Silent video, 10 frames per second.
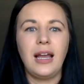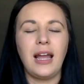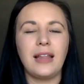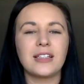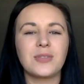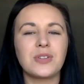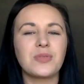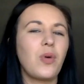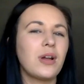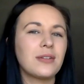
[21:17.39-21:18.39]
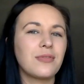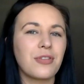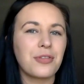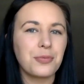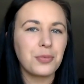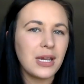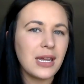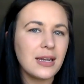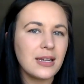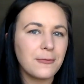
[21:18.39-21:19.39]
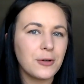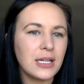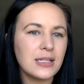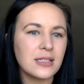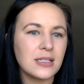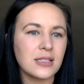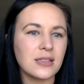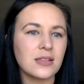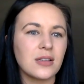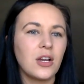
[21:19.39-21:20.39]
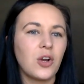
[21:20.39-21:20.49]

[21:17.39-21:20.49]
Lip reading: and this was one of 3 different instances